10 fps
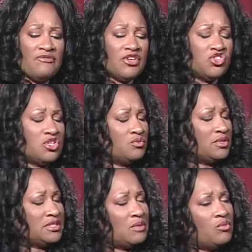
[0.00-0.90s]
I felt she
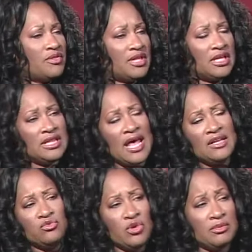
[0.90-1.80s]
was someone that a
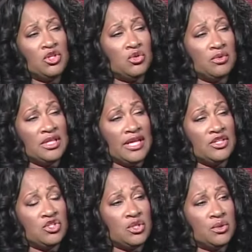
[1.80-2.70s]
lot of women could
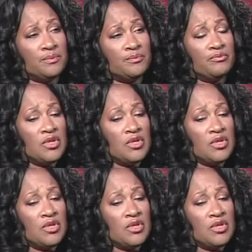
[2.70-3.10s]
relate to.